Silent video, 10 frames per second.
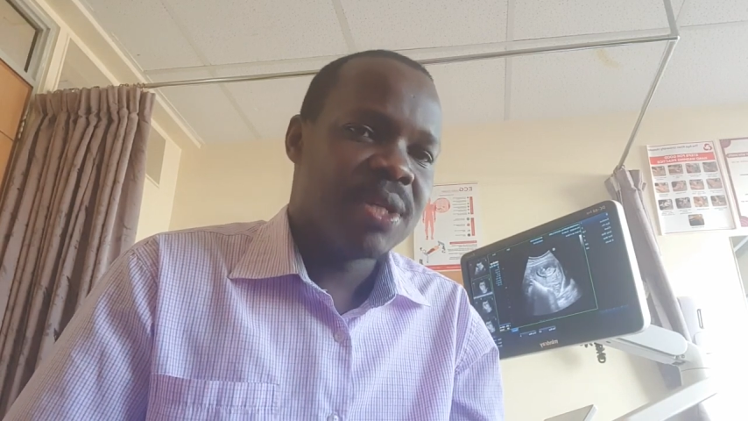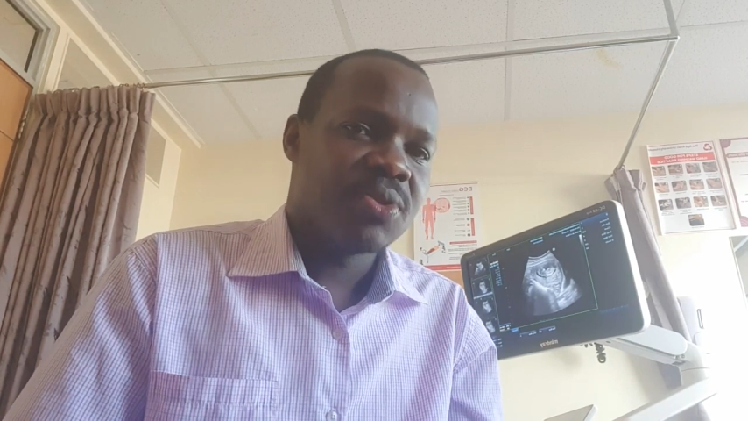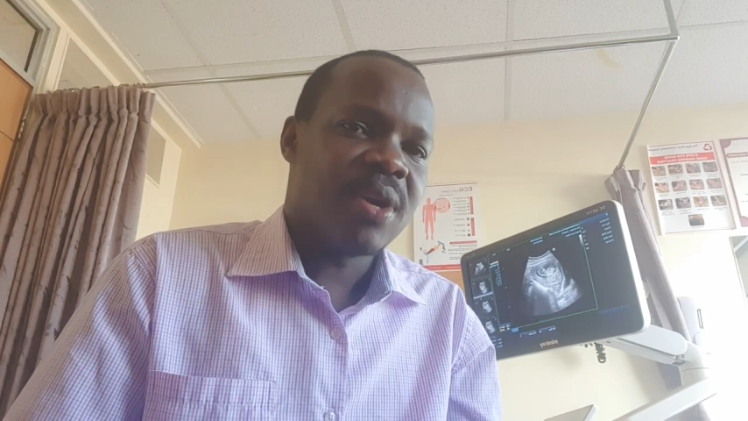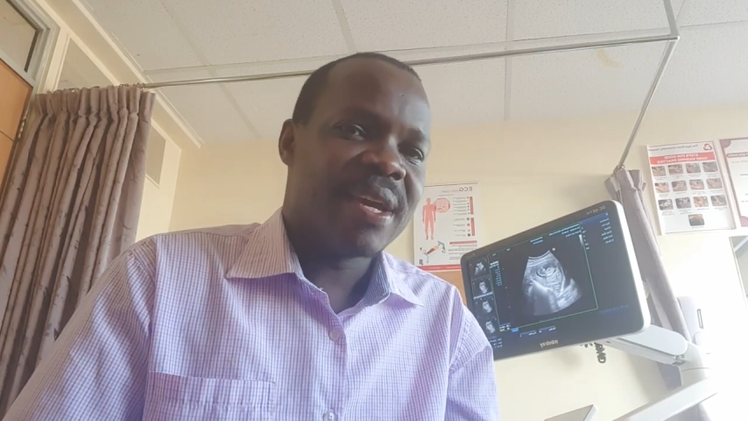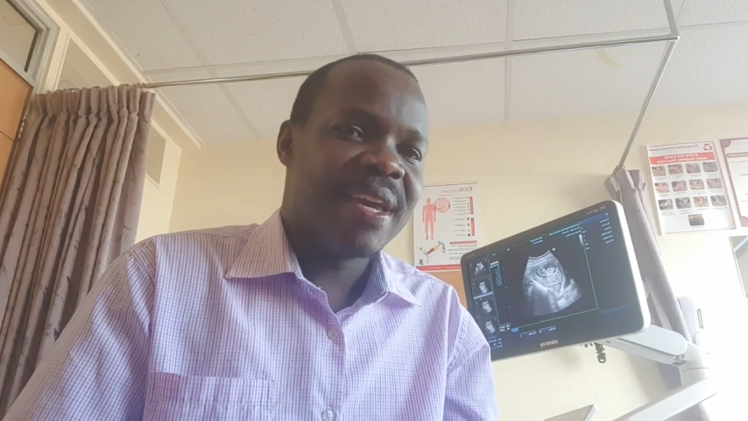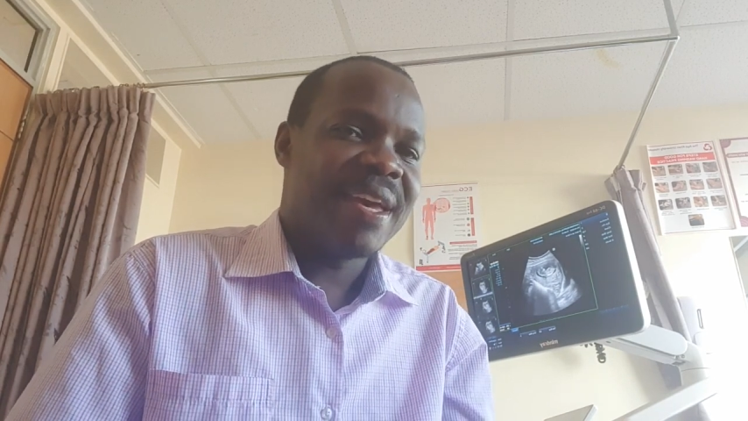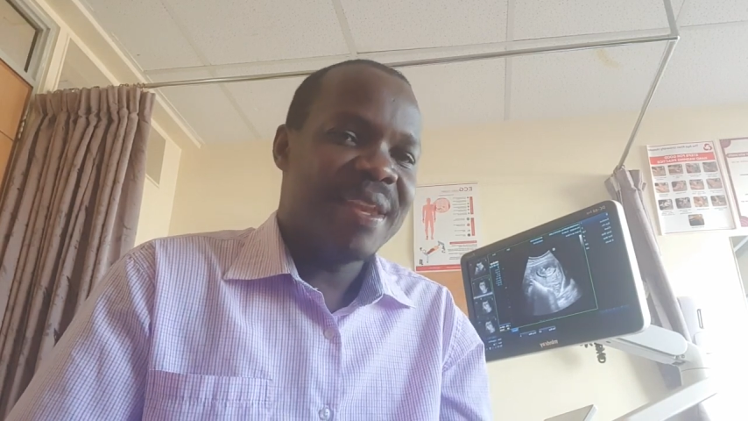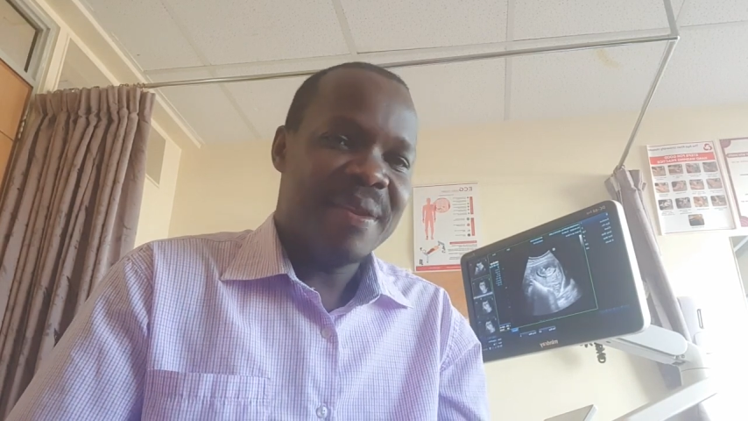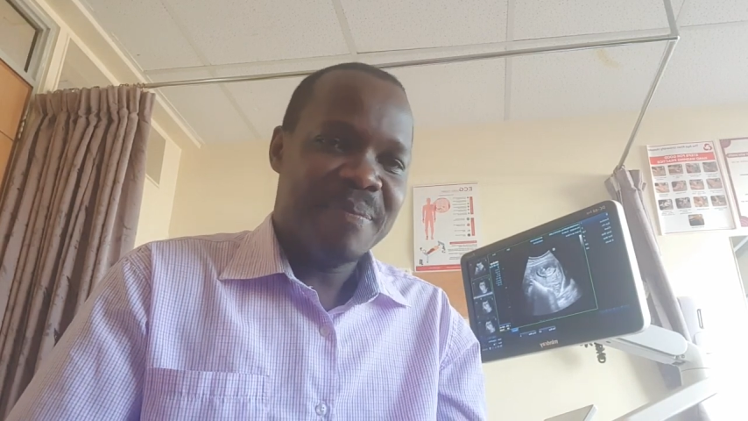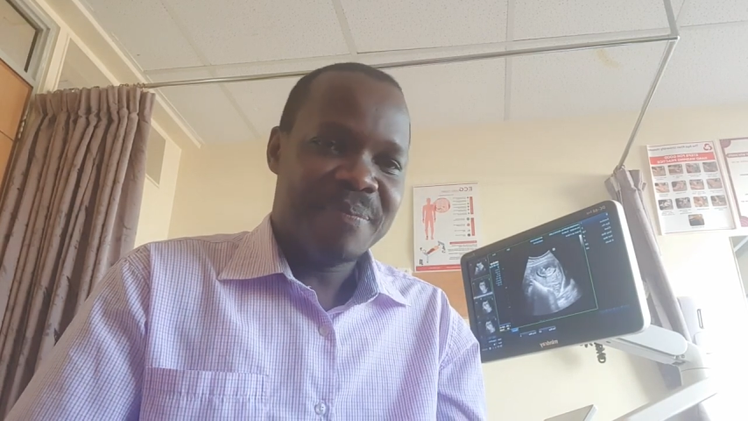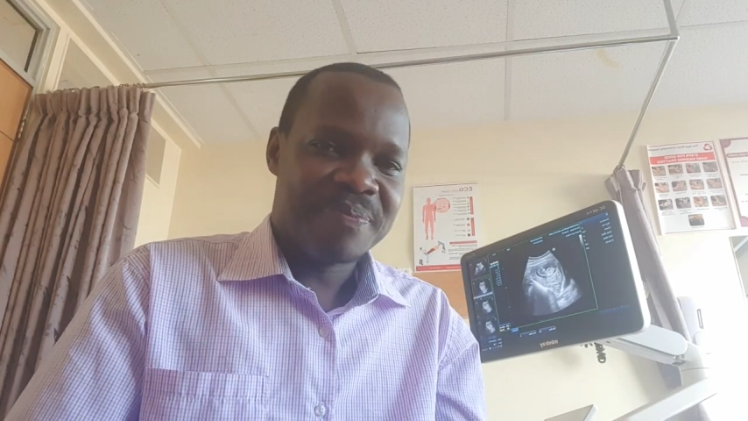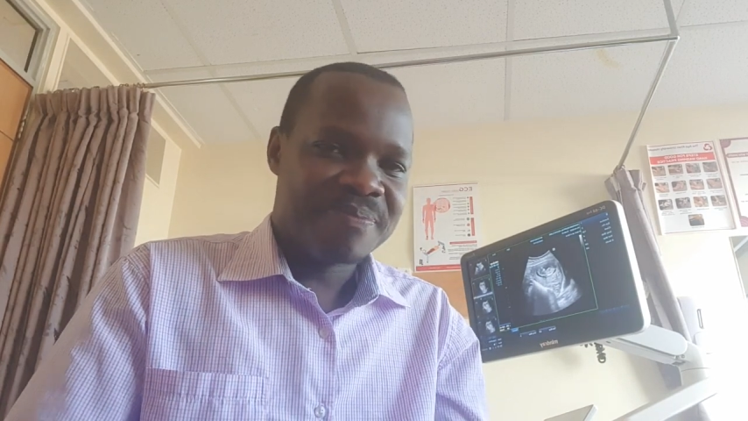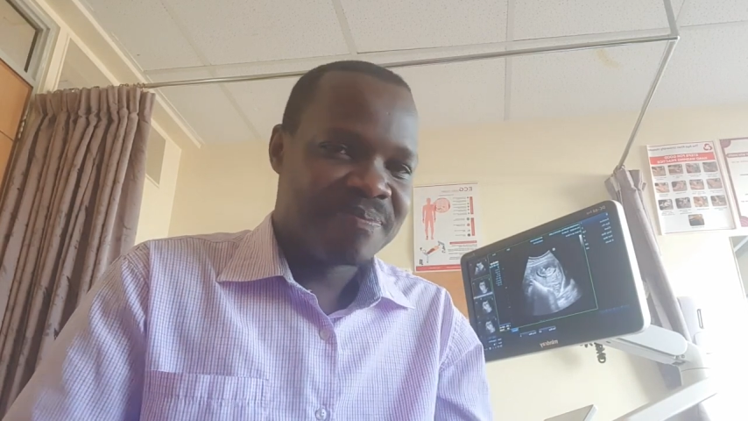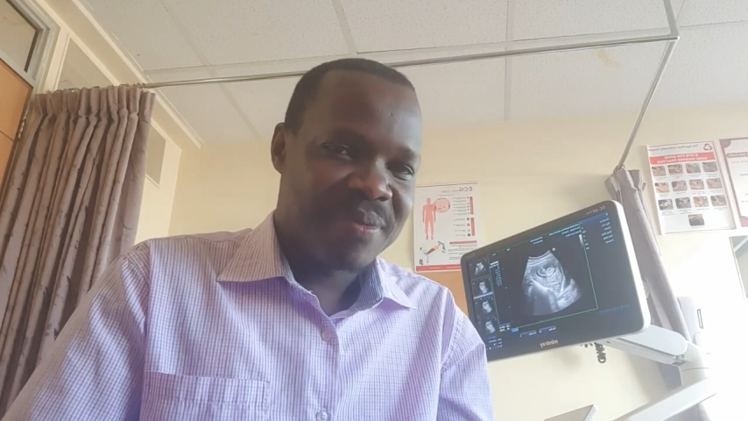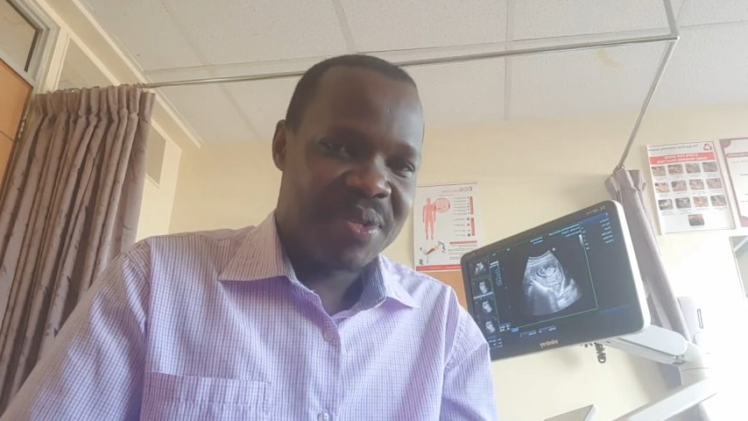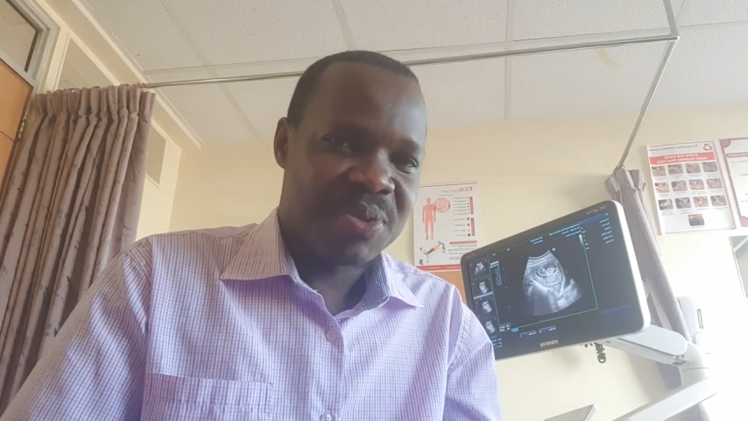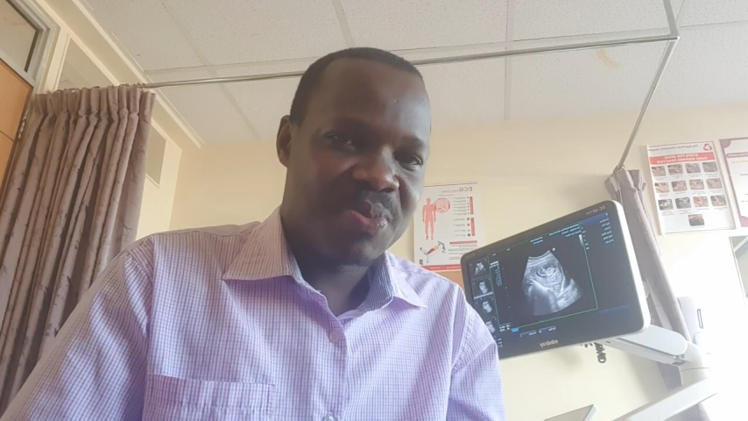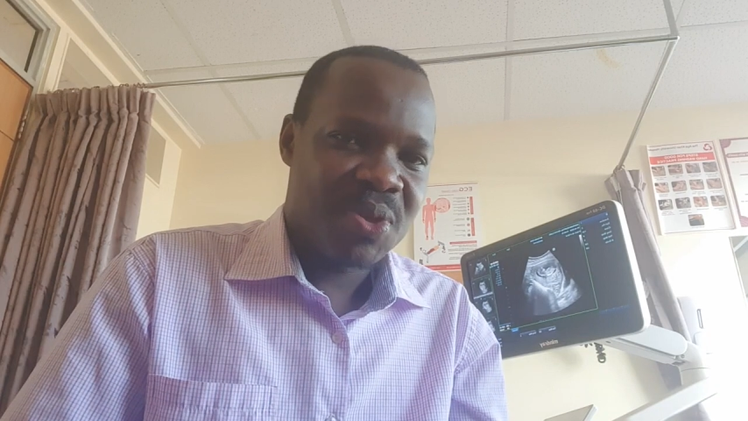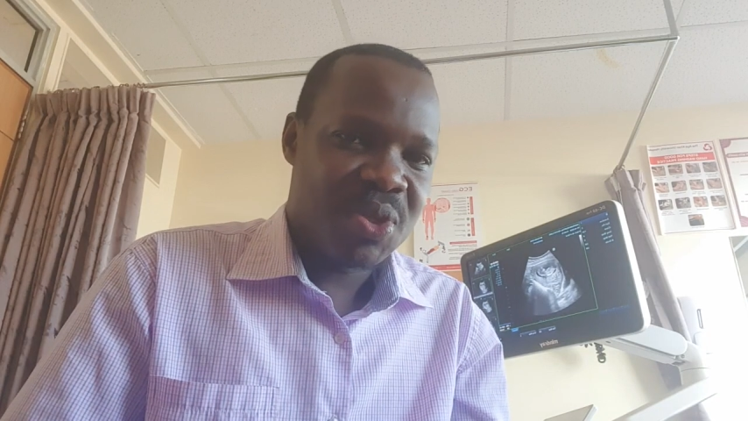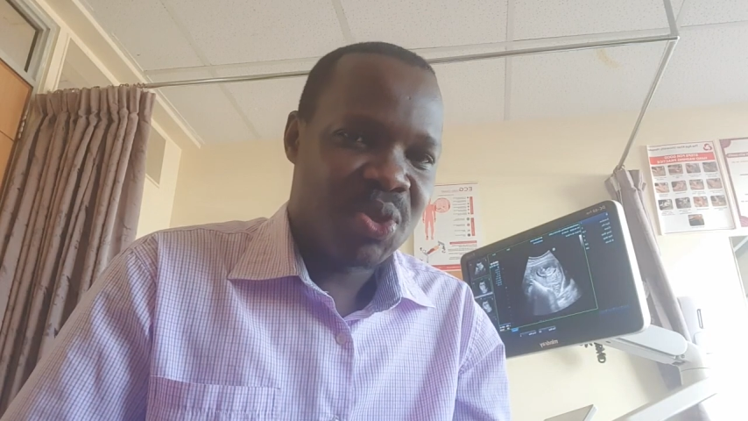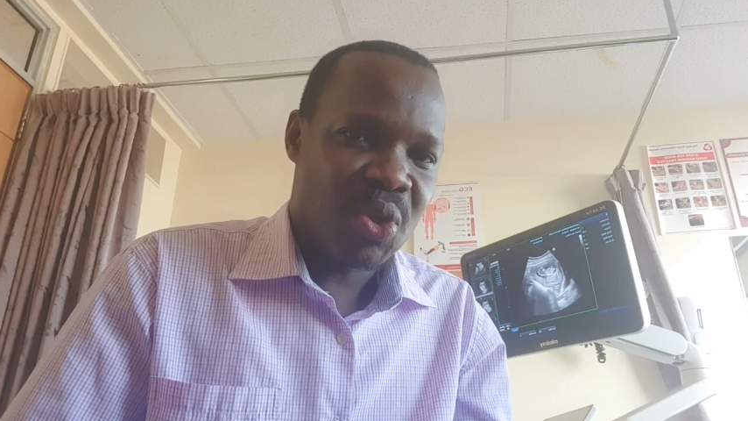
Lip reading: So again, it's